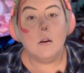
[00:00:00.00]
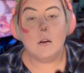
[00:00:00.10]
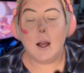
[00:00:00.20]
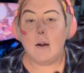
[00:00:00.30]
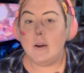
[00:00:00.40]

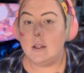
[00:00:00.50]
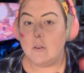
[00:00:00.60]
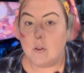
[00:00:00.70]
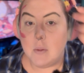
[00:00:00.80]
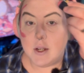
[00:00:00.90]
how I live
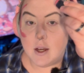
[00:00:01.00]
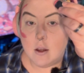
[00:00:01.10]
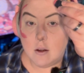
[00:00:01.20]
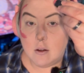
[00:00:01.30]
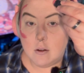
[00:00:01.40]
with my
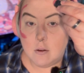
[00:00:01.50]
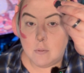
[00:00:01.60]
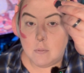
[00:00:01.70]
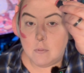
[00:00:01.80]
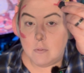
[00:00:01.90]
diet,
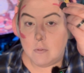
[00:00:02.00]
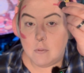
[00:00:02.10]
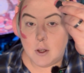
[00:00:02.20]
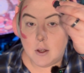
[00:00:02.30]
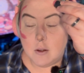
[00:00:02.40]

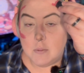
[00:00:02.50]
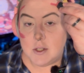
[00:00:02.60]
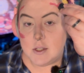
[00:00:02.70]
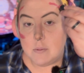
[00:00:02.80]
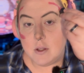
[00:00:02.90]
my
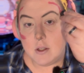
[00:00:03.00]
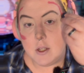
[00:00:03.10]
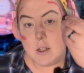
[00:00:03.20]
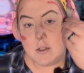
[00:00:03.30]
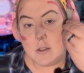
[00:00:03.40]

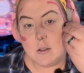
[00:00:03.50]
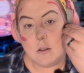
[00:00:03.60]
disabilities,